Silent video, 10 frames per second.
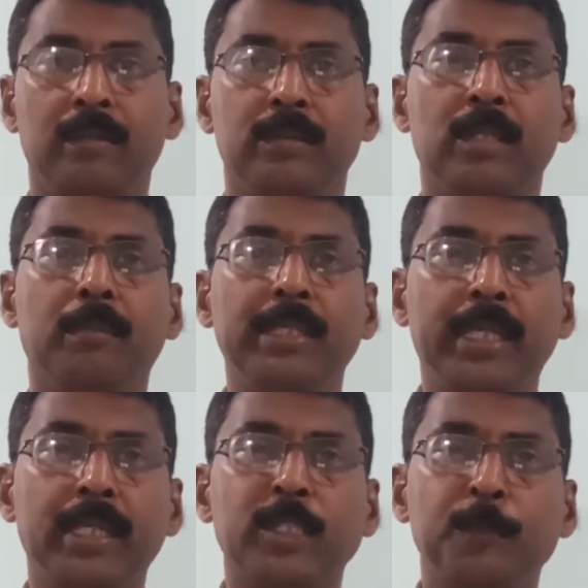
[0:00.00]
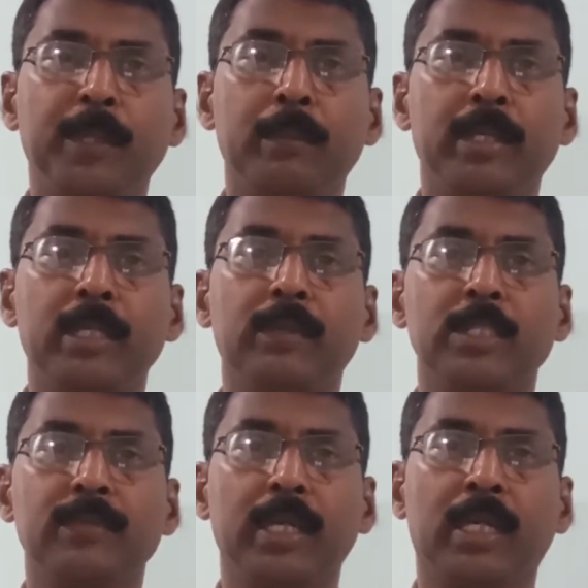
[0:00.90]
So by that experiment, it
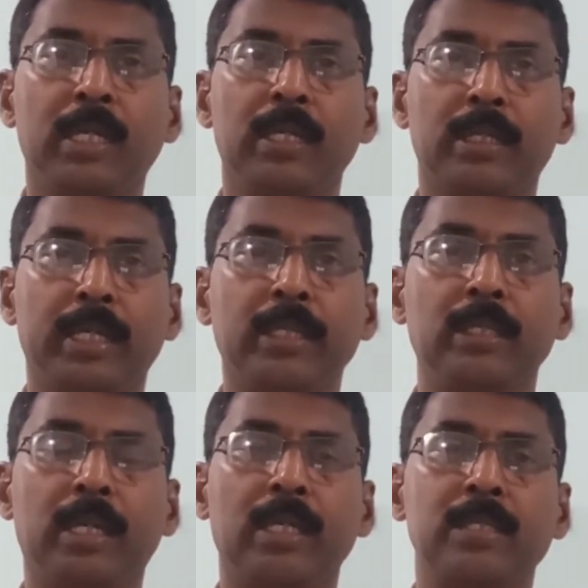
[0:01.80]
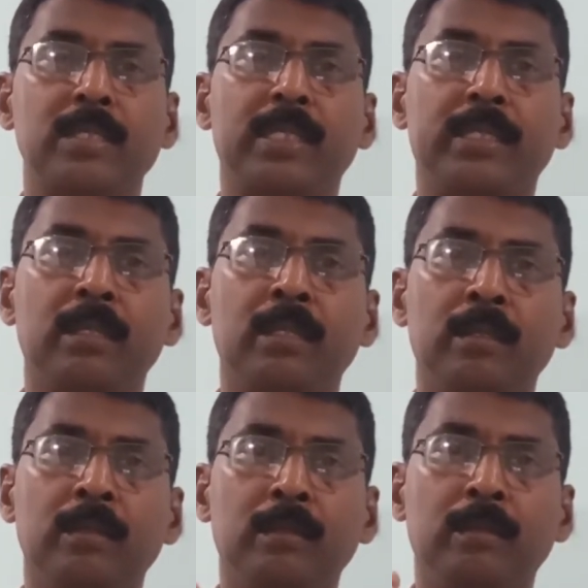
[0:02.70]
was very clear that there are
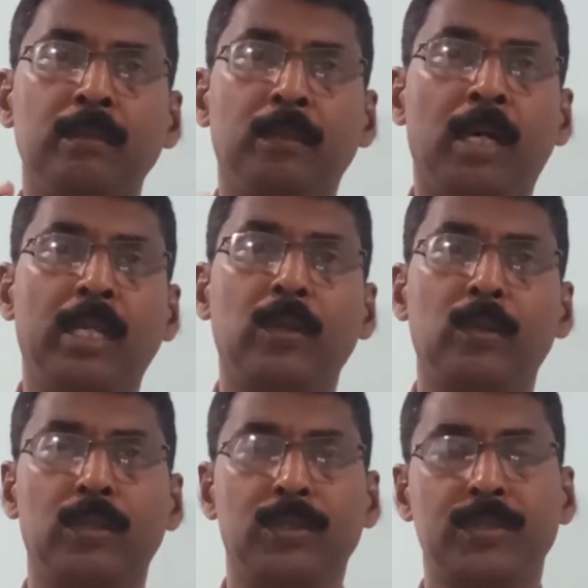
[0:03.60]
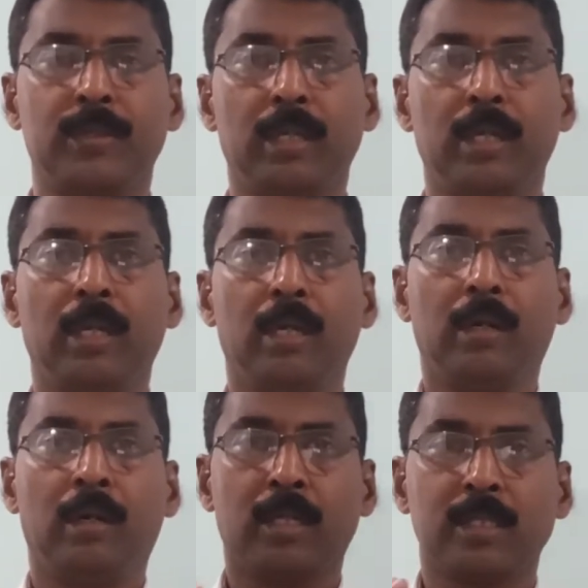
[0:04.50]
certain molecules
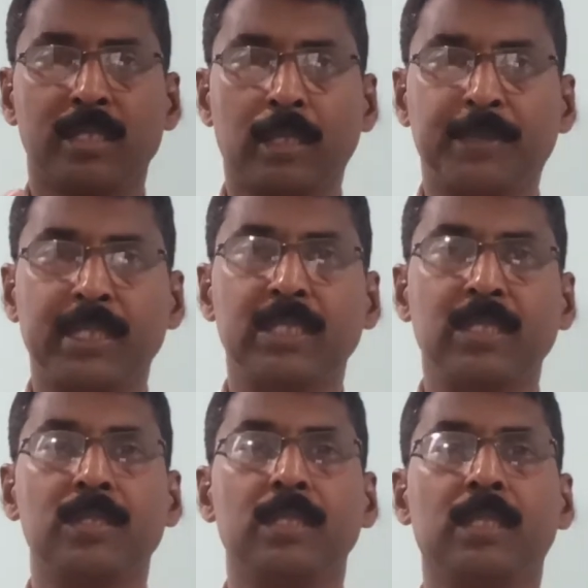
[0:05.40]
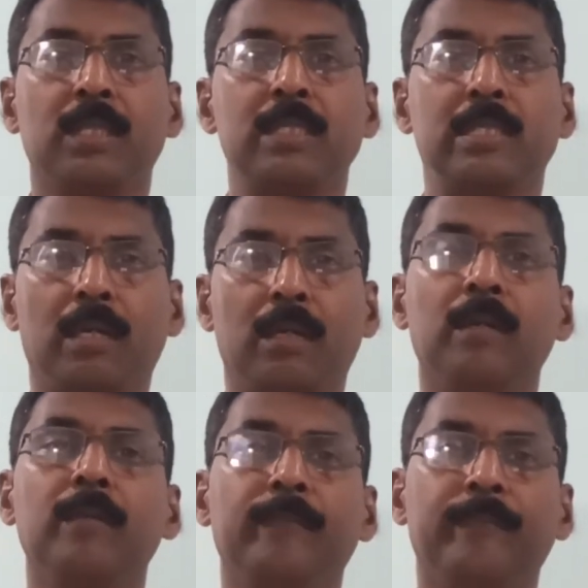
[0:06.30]
or substances in the
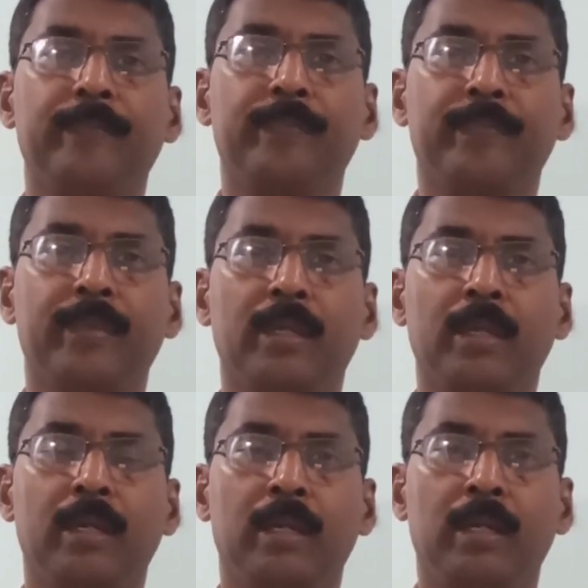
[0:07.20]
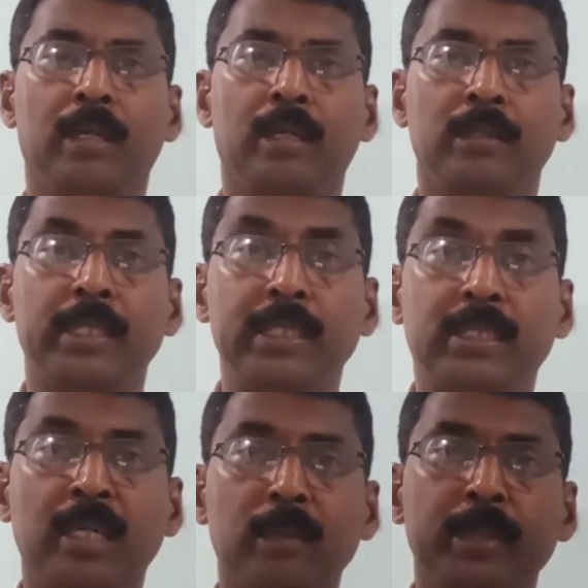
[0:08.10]
cell that
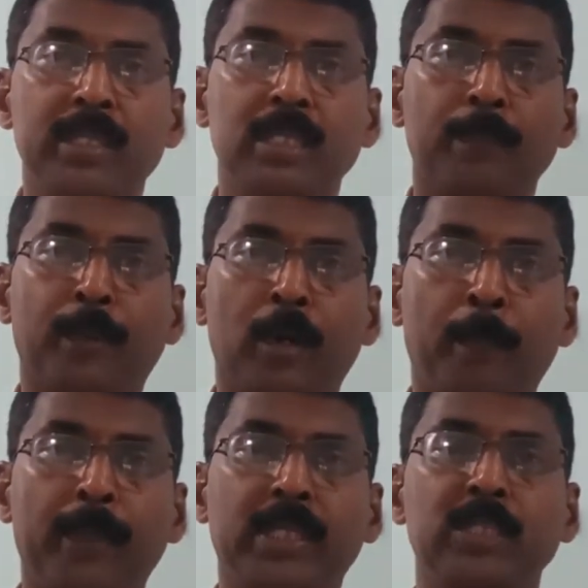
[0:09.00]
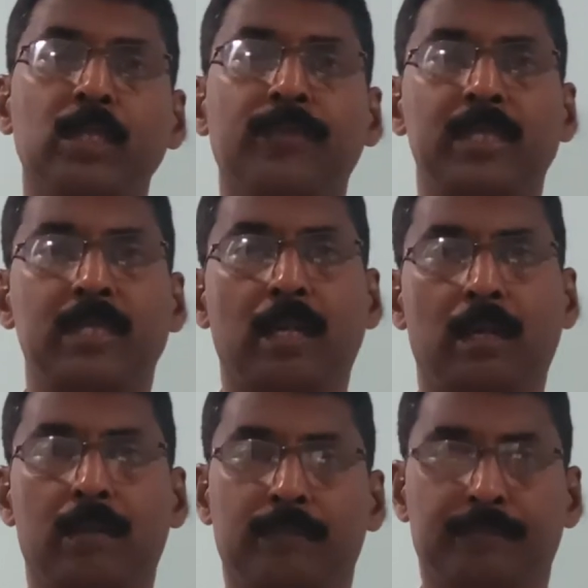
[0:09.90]
determines the properties of a cell,